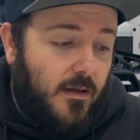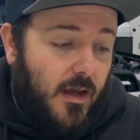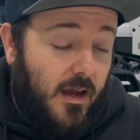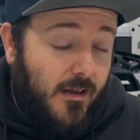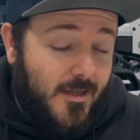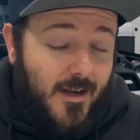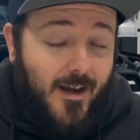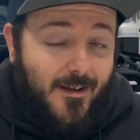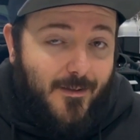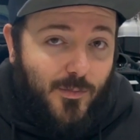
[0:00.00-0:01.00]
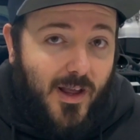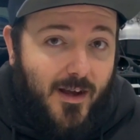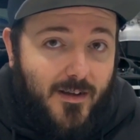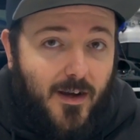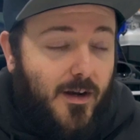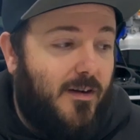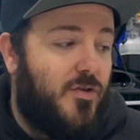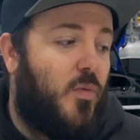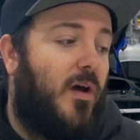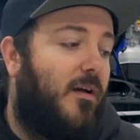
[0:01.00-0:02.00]
a stock block car
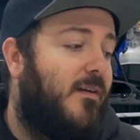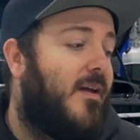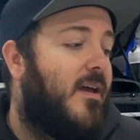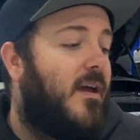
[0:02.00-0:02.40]
as well.